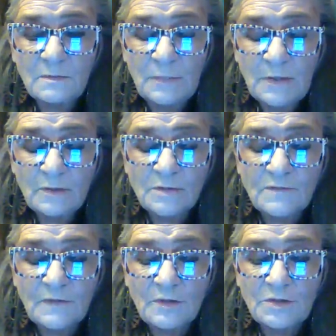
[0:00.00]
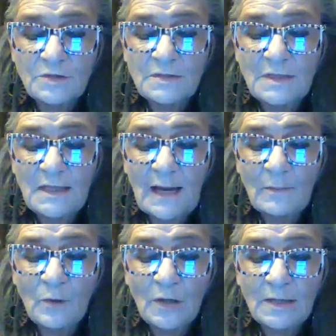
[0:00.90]
Beresford. You see,
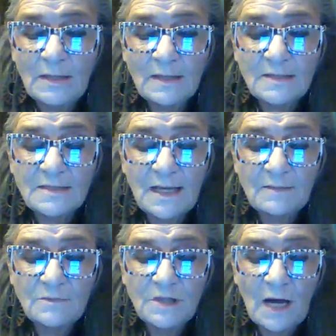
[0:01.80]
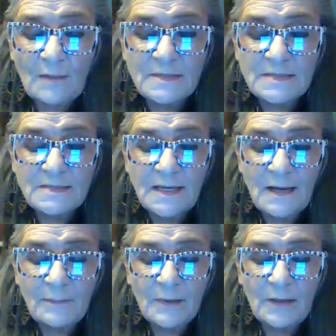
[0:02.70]
I'm working at the same job as
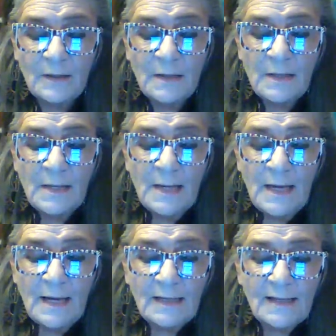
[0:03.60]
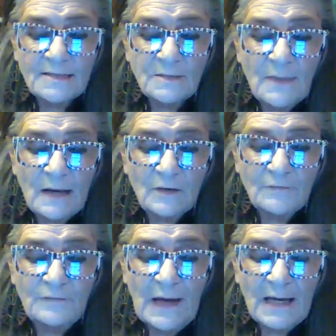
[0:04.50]
Deborah, and as a matter
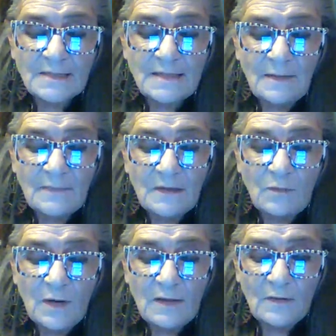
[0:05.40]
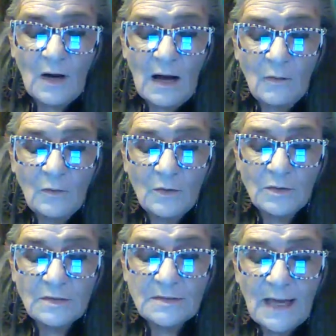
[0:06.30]
of fact, something rather
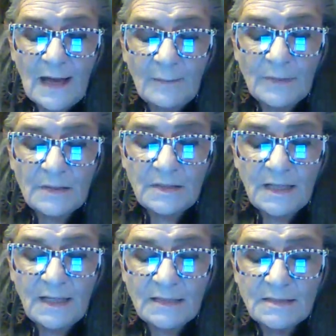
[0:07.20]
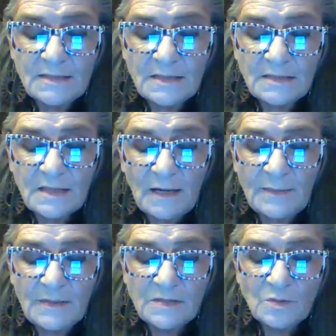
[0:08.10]
awkward has happened. Yes, said
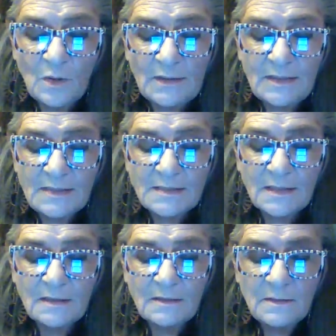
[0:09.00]
Tuppence, what is it?